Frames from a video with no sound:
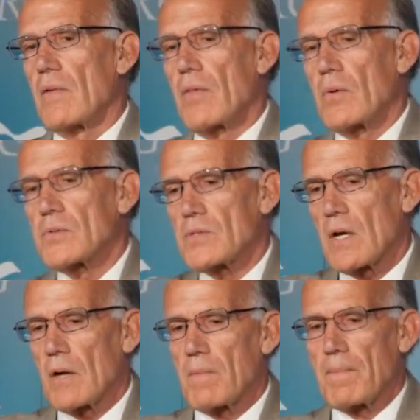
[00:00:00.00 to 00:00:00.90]
those
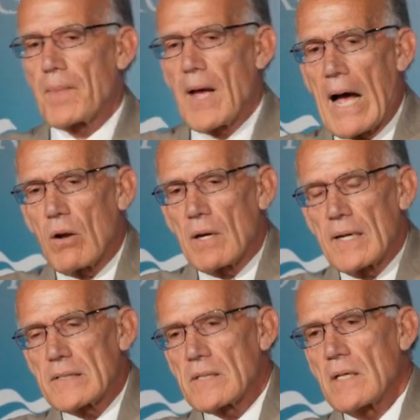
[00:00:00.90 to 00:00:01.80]
uh,
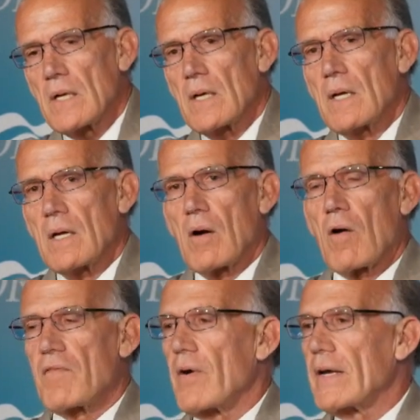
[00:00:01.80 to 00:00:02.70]
outlets
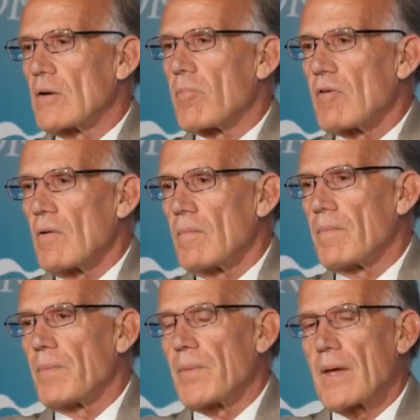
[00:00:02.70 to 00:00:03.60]
are very liberal
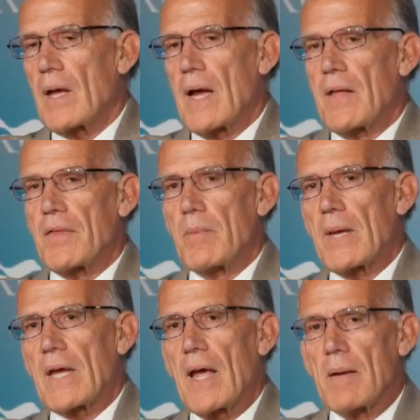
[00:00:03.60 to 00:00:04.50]
and they
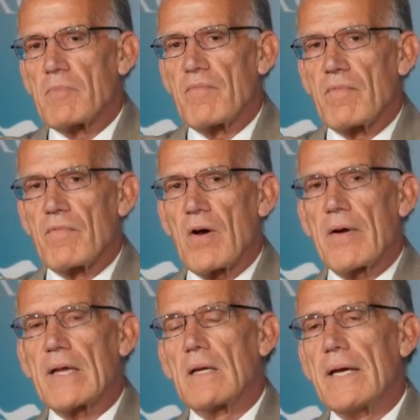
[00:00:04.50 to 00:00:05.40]
became
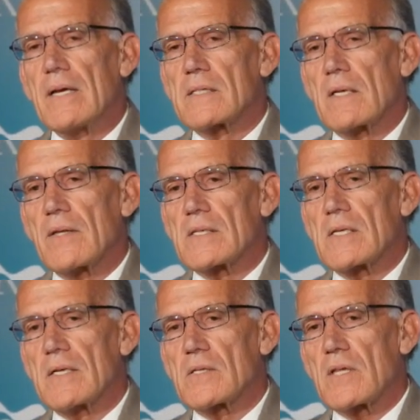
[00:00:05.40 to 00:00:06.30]
very elitist in the
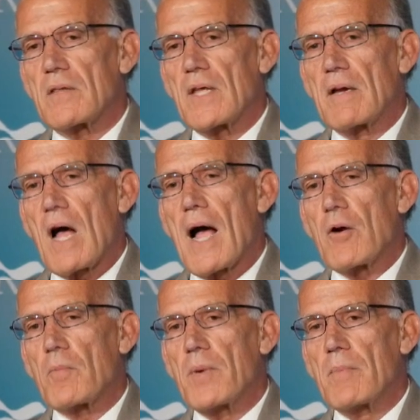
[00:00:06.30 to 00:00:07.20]
sense that they
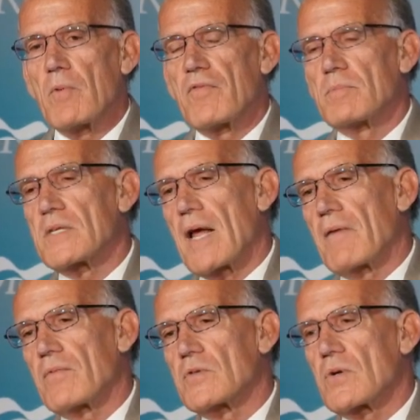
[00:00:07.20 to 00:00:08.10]
hired people from
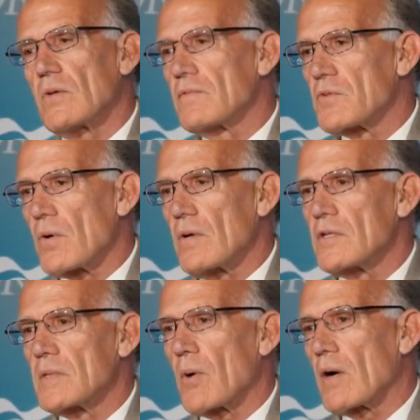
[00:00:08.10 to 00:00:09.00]
Stanford School of
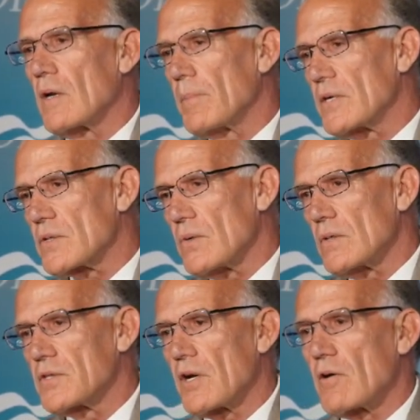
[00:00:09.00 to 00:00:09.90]
Journalism or Columbia
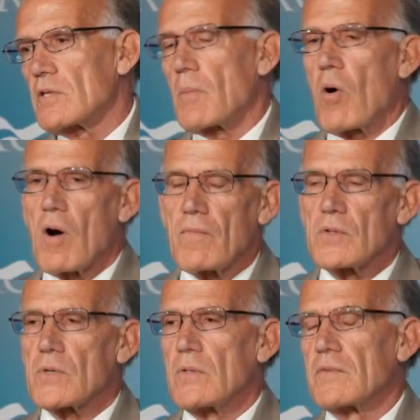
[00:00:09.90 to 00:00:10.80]
School of Journalism or
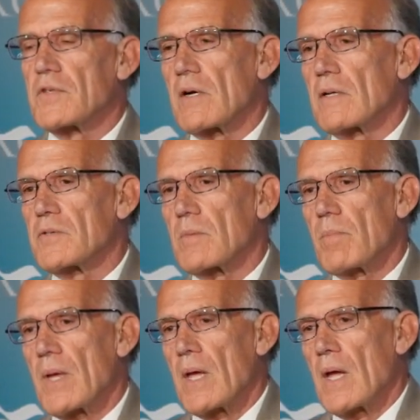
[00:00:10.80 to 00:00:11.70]
Harvard School of
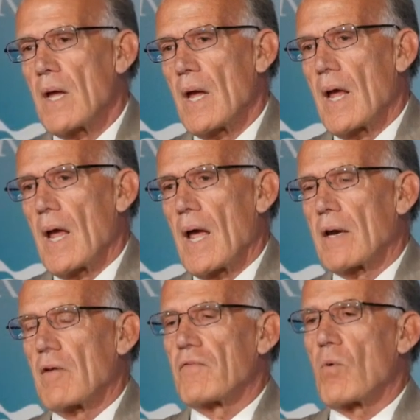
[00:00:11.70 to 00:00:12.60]
Journalism.
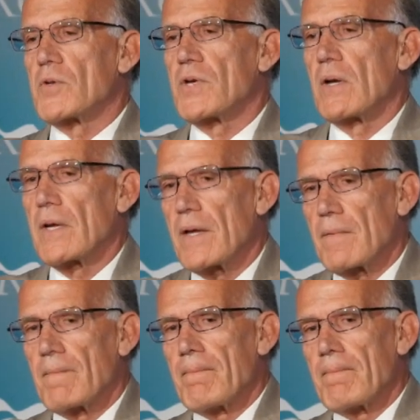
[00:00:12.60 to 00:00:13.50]
And unfortunately,